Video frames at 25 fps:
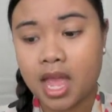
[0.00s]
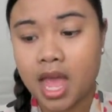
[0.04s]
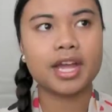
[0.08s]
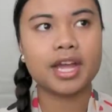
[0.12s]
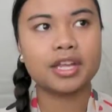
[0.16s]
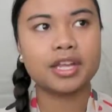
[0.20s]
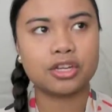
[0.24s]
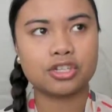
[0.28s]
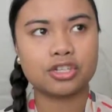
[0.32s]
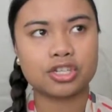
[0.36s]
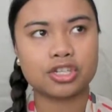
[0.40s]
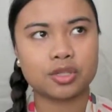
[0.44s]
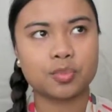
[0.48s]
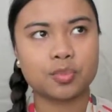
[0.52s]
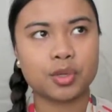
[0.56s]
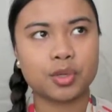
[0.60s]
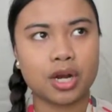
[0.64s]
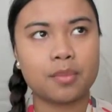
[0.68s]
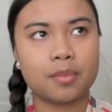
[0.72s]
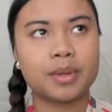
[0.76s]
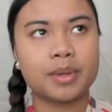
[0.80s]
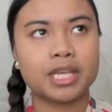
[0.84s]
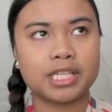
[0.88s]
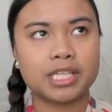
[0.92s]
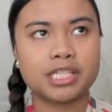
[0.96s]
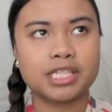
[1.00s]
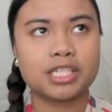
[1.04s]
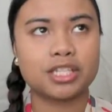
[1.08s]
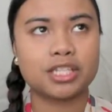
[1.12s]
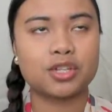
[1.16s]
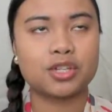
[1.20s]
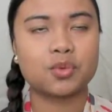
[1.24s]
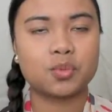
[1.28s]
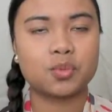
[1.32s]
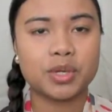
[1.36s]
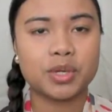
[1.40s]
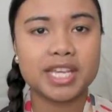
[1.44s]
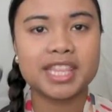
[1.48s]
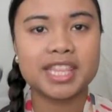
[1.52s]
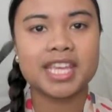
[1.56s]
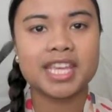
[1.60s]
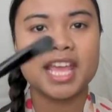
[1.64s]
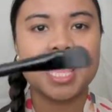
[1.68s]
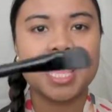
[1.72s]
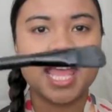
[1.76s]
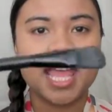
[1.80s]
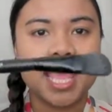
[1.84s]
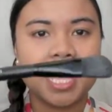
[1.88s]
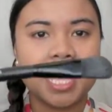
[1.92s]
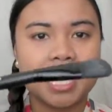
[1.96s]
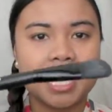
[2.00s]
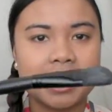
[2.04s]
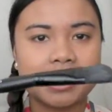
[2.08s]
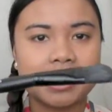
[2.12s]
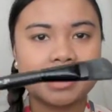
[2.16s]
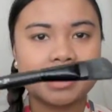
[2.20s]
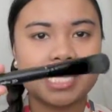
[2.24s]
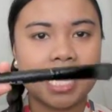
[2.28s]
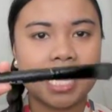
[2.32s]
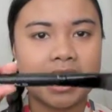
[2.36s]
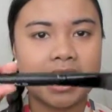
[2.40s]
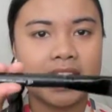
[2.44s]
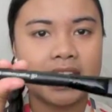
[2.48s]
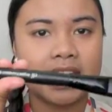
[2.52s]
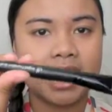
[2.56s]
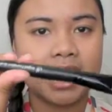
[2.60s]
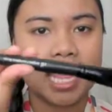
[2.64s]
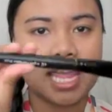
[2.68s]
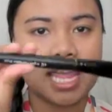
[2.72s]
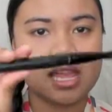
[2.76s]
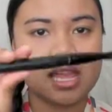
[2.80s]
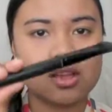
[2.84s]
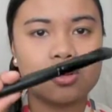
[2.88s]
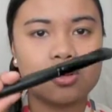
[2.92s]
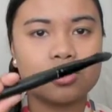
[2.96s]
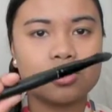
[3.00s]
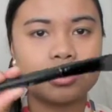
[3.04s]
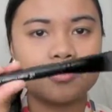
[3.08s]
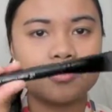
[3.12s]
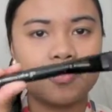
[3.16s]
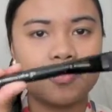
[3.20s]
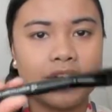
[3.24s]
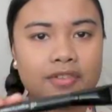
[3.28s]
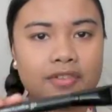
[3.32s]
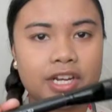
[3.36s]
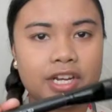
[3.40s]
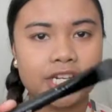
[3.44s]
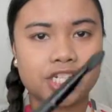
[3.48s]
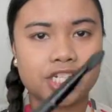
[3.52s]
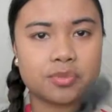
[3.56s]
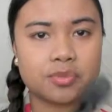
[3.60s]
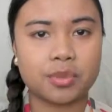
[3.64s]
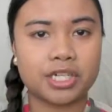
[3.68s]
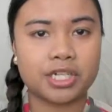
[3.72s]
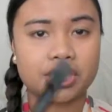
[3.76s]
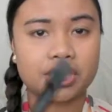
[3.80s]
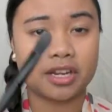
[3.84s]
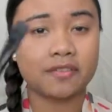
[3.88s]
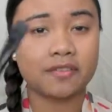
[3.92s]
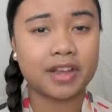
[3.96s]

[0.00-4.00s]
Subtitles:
What I usually put on my concealer with is an angled foundation brush.